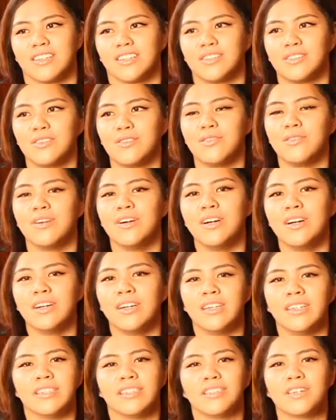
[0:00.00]
So
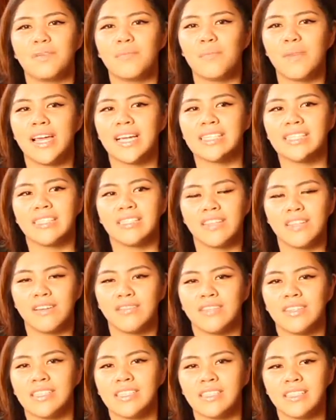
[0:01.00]
the complexity
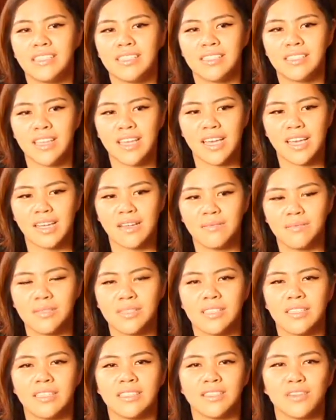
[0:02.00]
of the
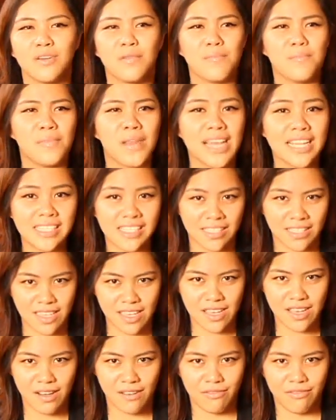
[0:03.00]
systems, the
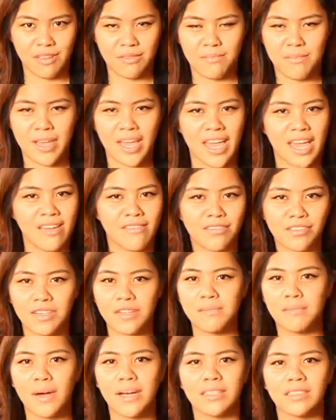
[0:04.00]
complexity of the
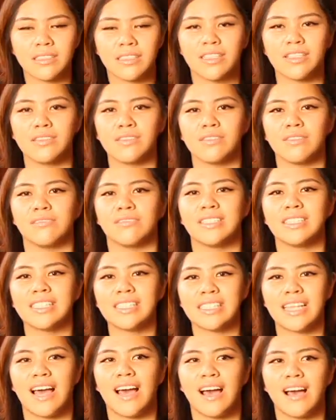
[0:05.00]
behavioral patterns of the
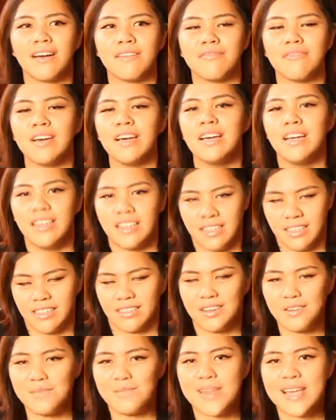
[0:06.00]
staff,
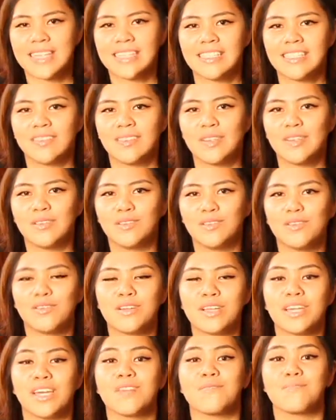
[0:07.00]
complexity
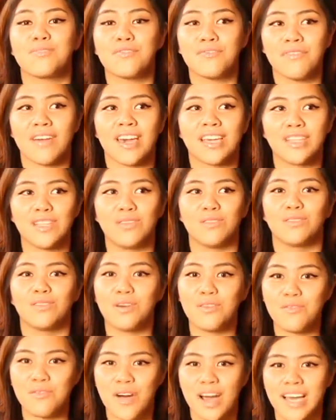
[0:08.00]
theory can provide you
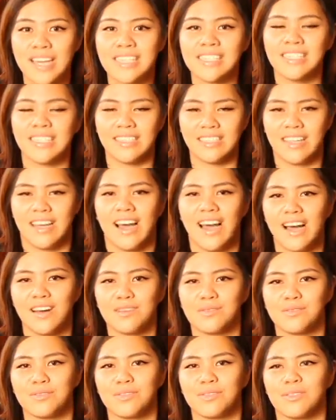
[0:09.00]
the whys and the
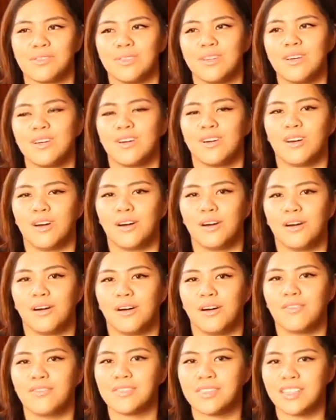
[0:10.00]
hows
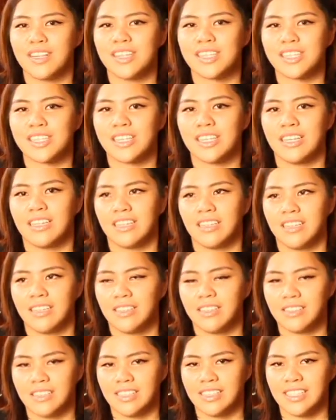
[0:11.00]
of such
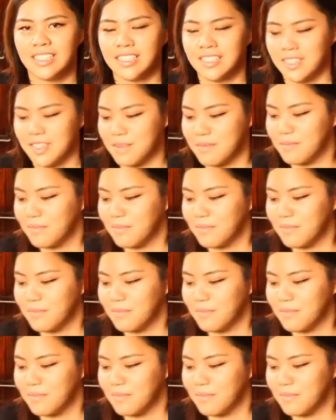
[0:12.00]
system.